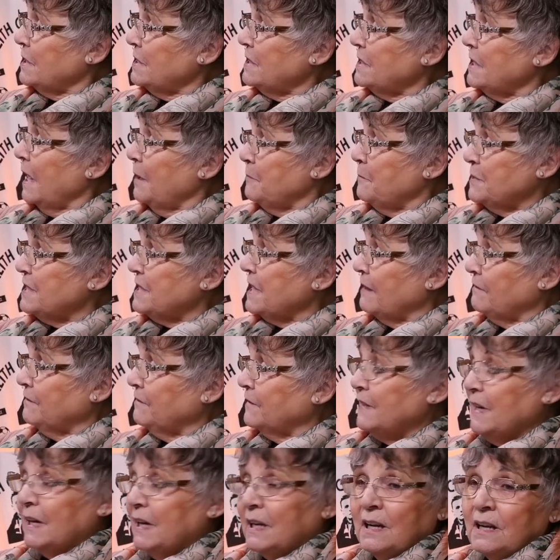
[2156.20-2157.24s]
to say. I was
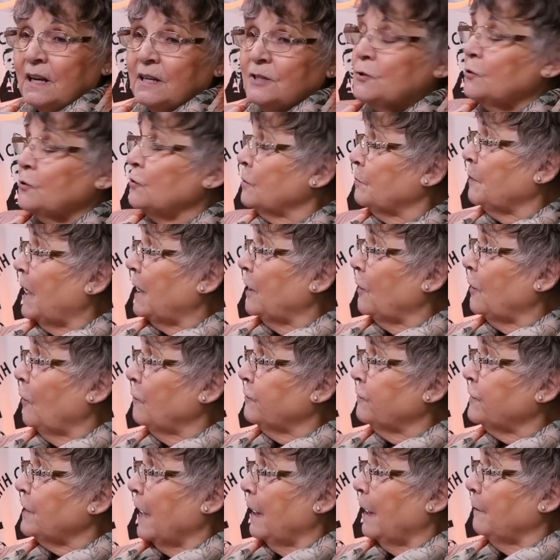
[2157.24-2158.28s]
17. I told him I
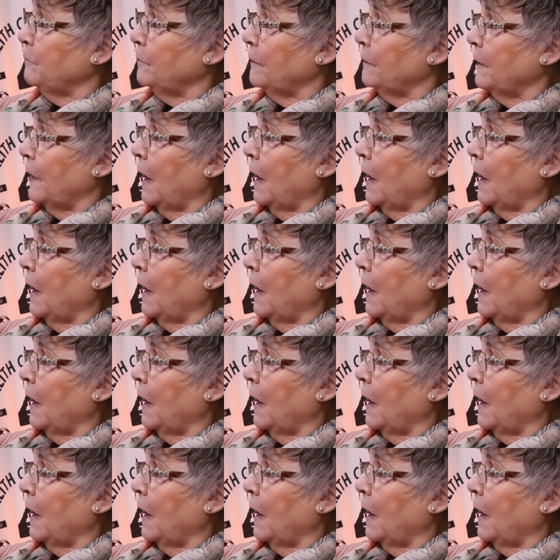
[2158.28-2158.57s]
loved him